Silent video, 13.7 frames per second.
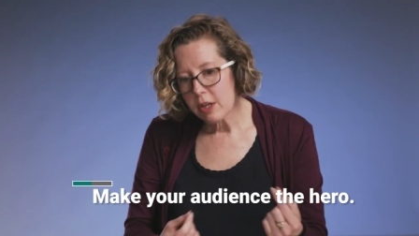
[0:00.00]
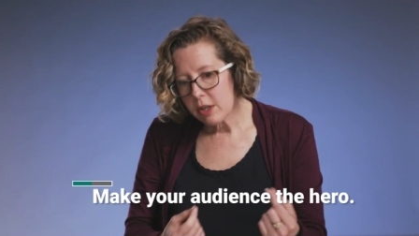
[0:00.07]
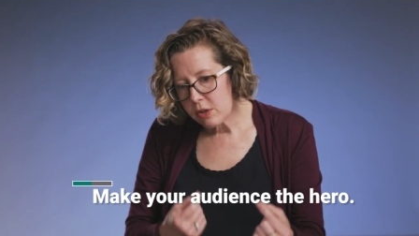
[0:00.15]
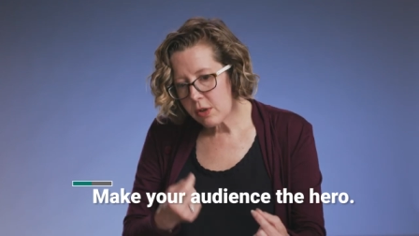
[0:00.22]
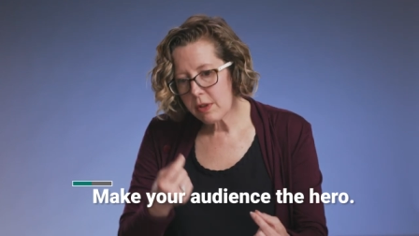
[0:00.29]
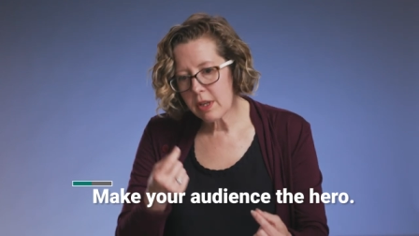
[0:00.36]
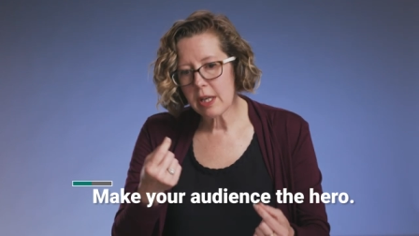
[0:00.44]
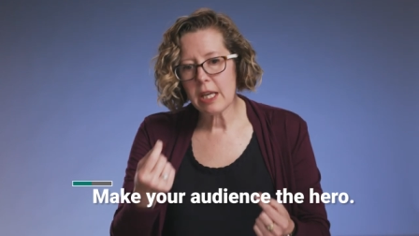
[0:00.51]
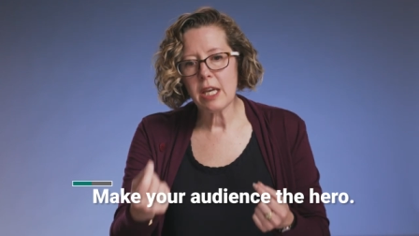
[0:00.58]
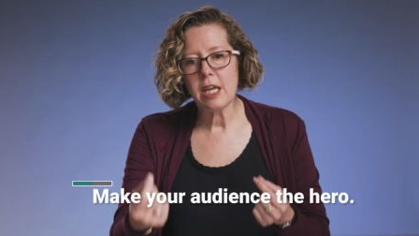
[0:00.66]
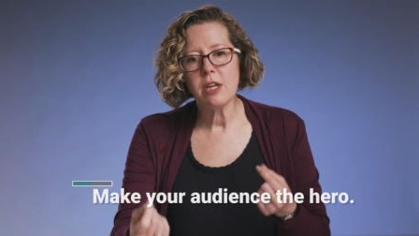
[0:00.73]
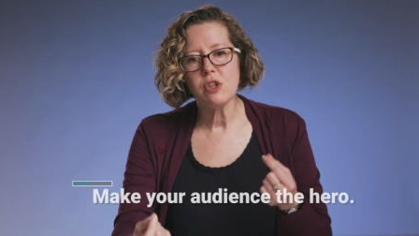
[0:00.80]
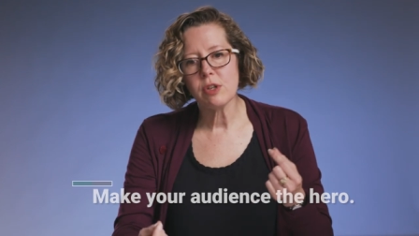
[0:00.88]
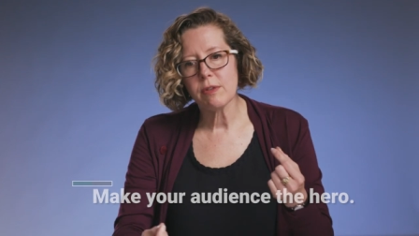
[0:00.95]
so that
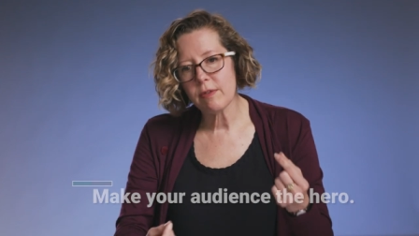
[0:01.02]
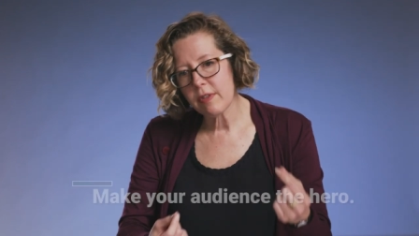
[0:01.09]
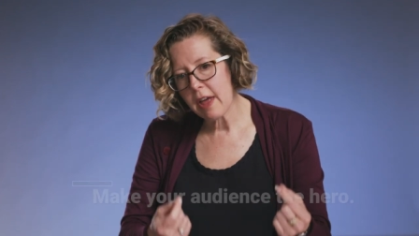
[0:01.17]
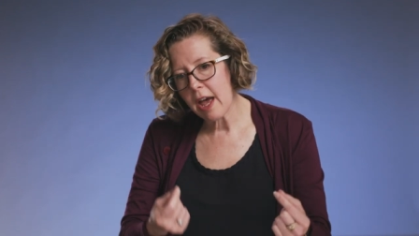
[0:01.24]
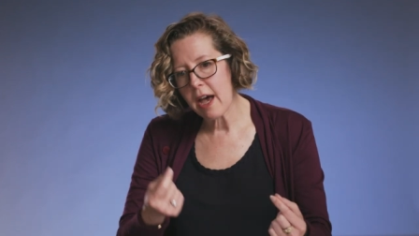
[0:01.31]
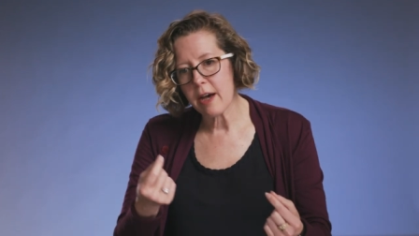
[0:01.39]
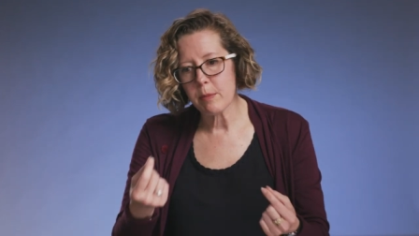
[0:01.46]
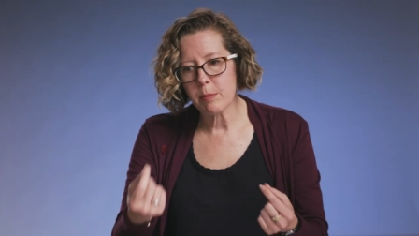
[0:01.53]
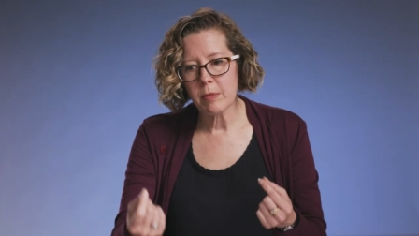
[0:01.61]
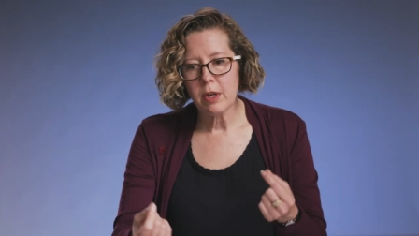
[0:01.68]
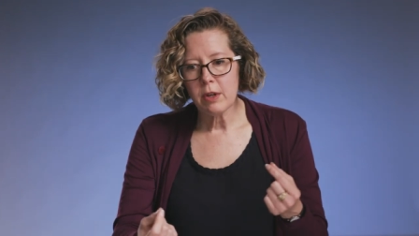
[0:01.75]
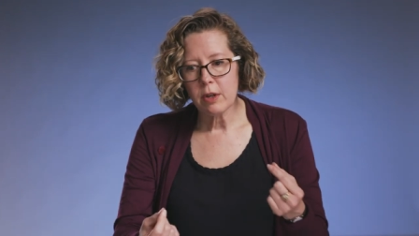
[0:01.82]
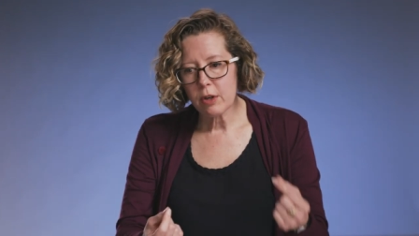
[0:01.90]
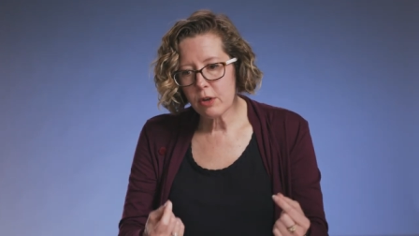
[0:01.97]
each of them
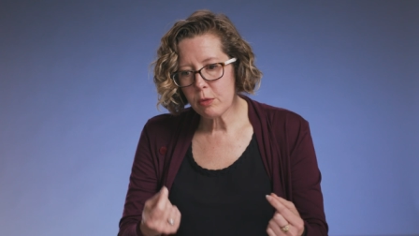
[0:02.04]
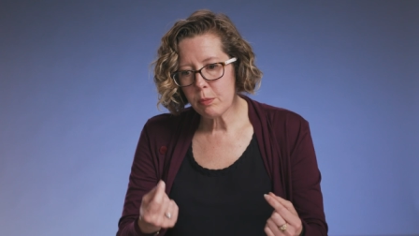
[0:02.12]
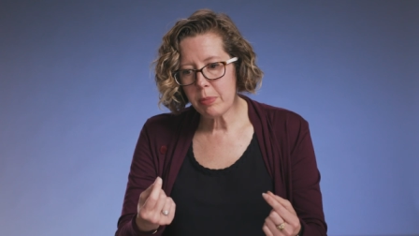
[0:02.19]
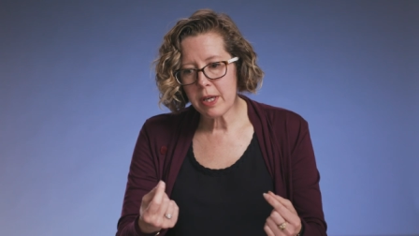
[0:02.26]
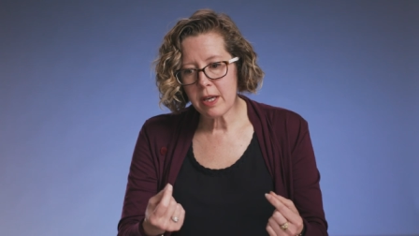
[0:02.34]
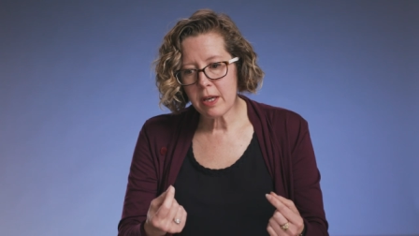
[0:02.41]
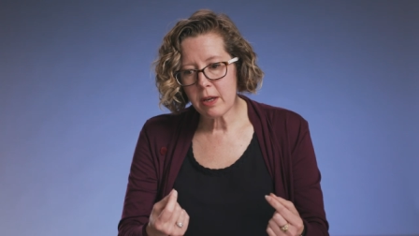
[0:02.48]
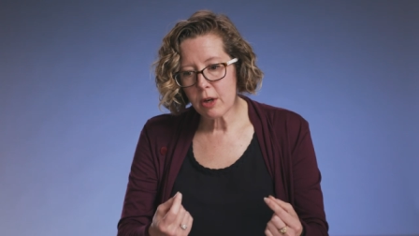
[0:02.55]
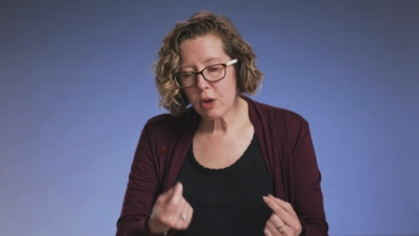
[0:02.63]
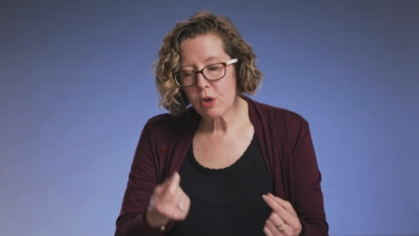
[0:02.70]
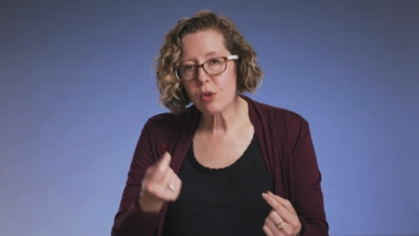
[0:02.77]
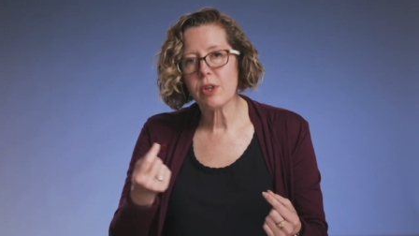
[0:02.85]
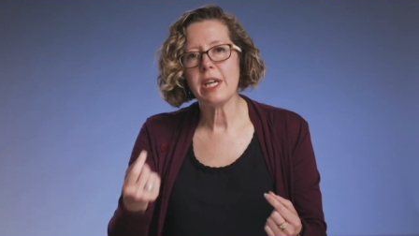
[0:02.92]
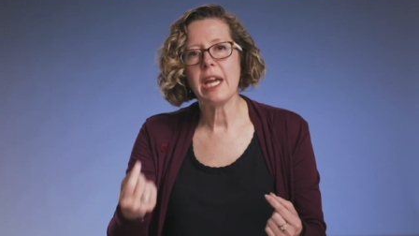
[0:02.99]
could be
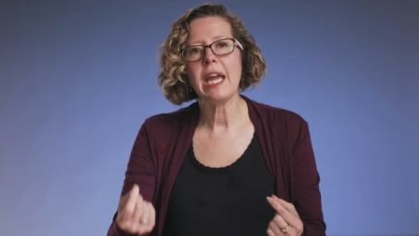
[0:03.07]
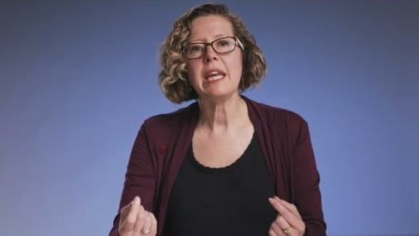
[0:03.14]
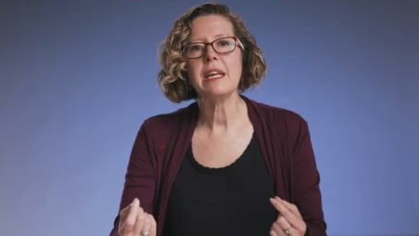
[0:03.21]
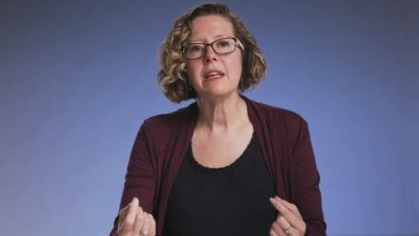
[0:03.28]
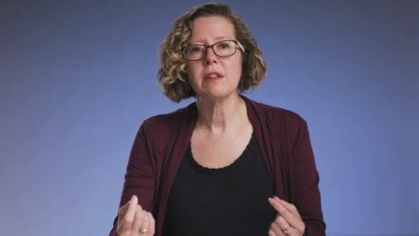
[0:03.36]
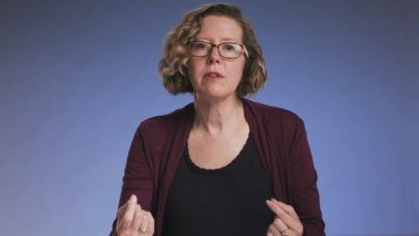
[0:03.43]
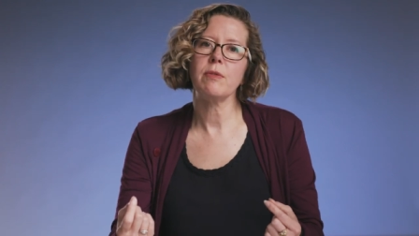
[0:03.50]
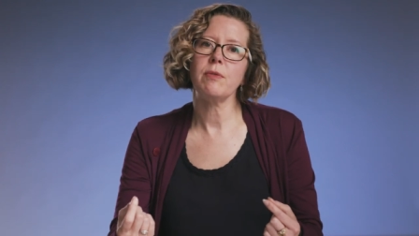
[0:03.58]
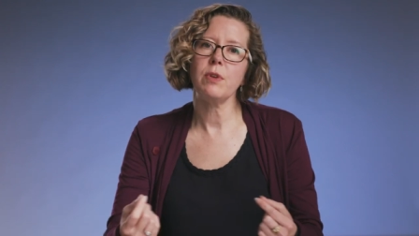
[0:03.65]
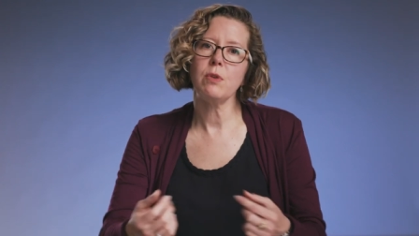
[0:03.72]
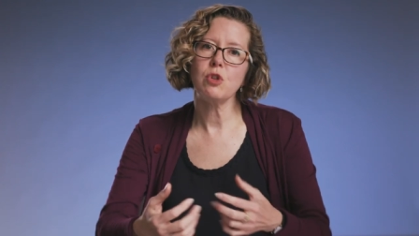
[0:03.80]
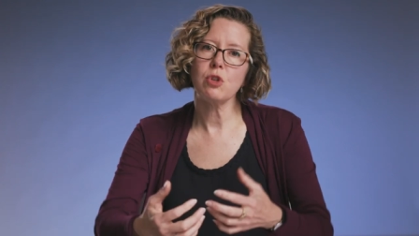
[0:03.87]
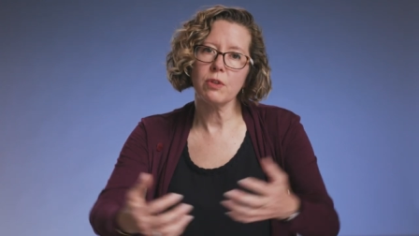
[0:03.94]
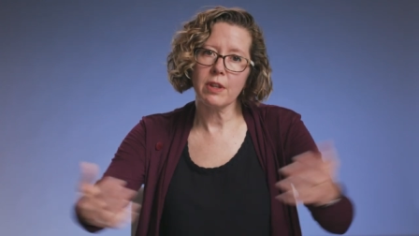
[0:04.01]
creating the
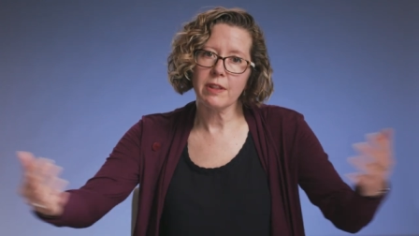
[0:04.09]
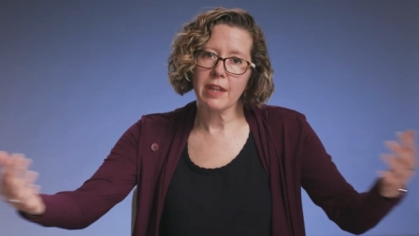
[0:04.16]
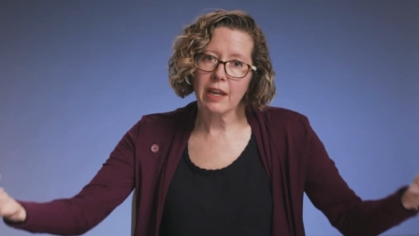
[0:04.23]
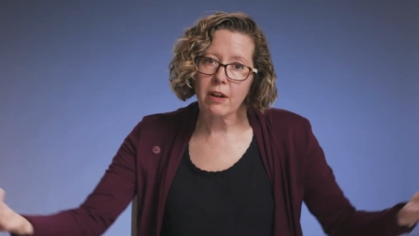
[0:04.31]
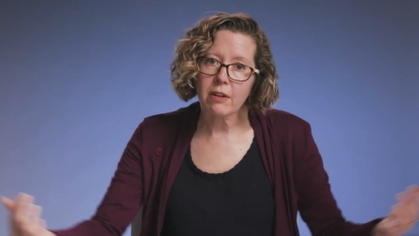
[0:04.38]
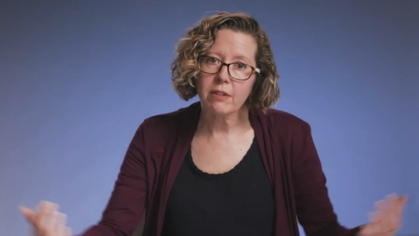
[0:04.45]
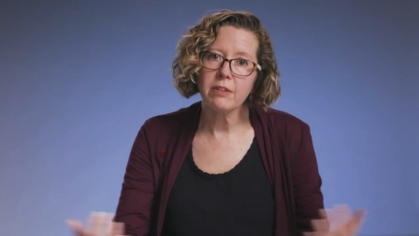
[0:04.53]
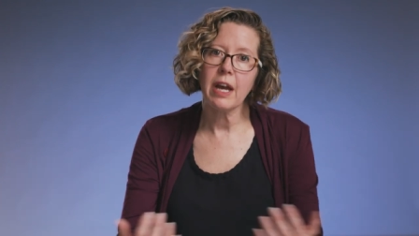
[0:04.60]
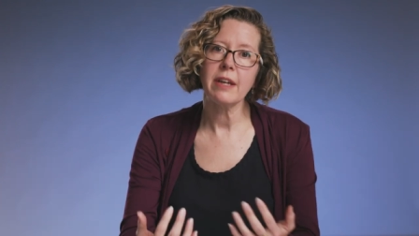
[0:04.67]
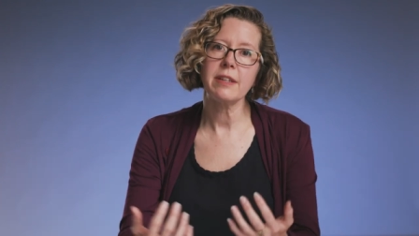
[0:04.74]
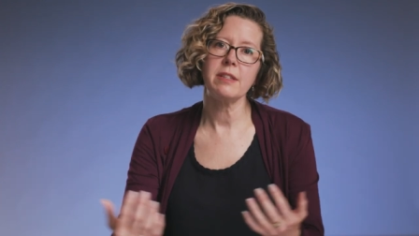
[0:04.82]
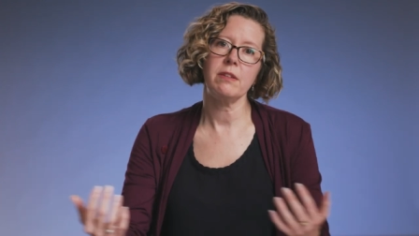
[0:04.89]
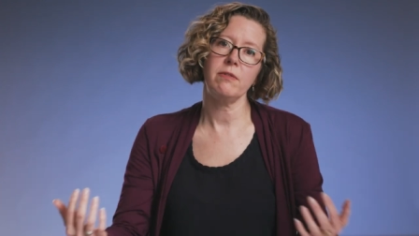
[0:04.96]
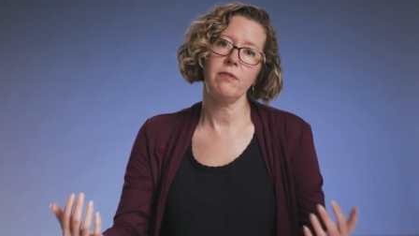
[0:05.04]
future that they
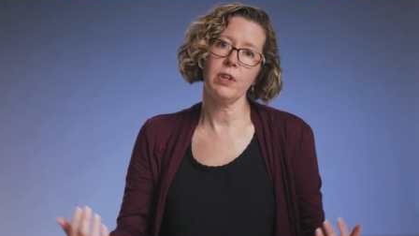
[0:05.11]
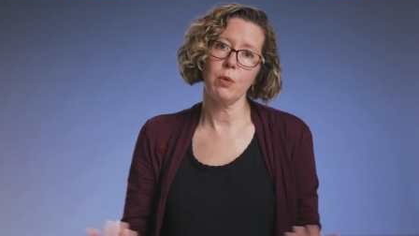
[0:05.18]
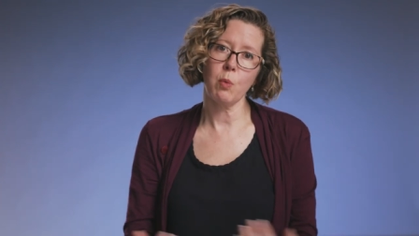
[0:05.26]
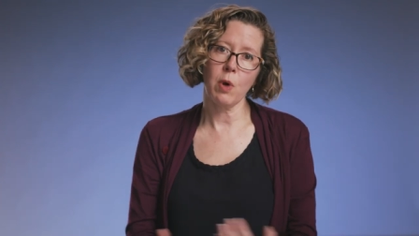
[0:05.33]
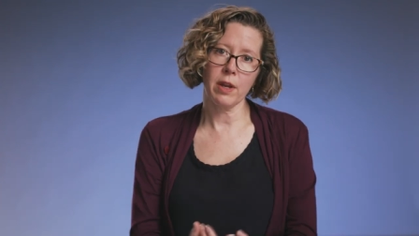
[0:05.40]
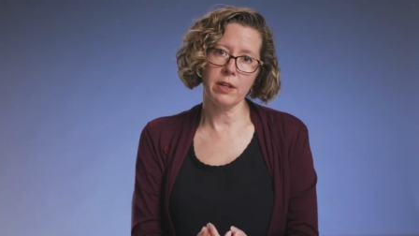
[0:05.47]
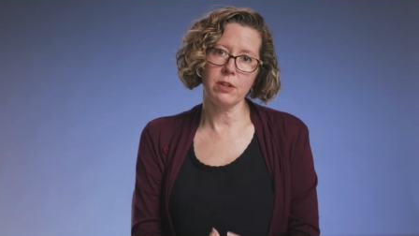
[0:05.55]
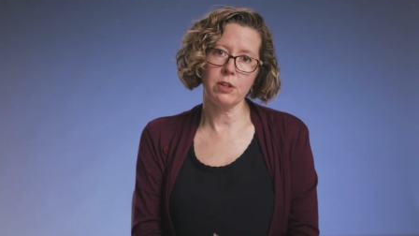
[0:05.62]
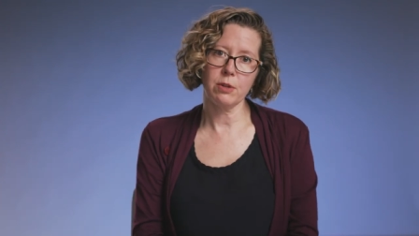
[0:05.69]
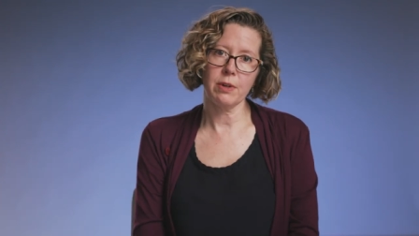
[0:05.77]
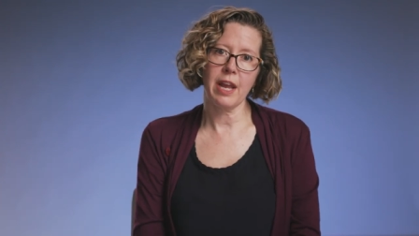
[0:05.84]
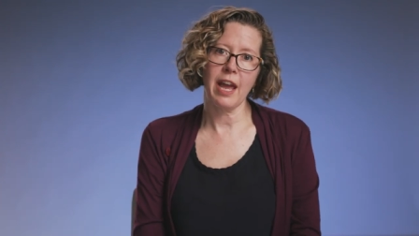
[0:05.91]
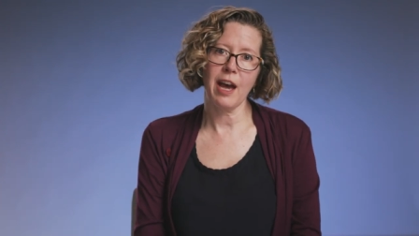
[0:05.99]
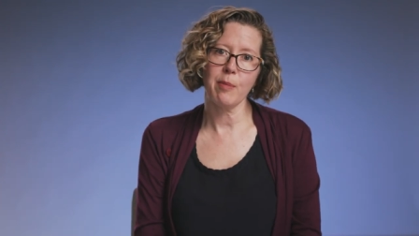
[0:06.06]
collectively wanted to
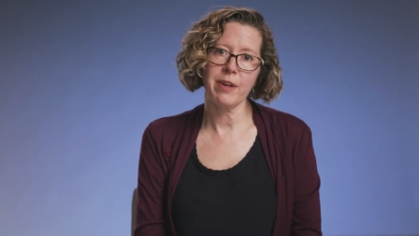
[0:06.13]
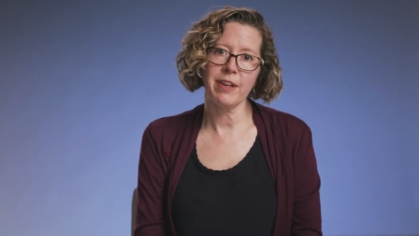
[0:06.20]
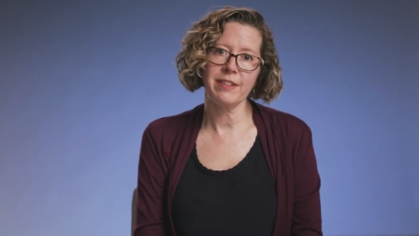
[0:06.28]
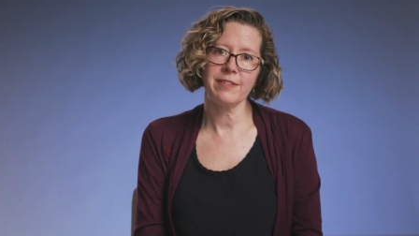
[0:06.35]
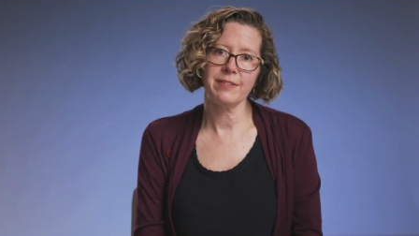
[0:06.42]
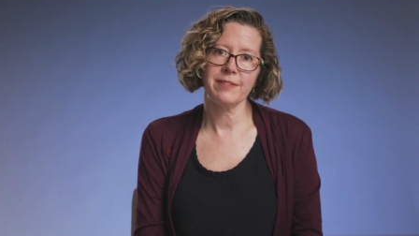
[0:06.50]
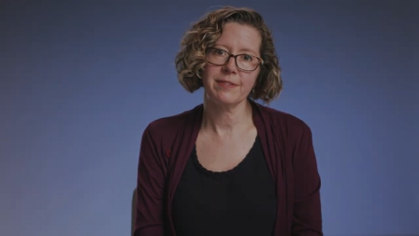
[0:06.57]
inhabit.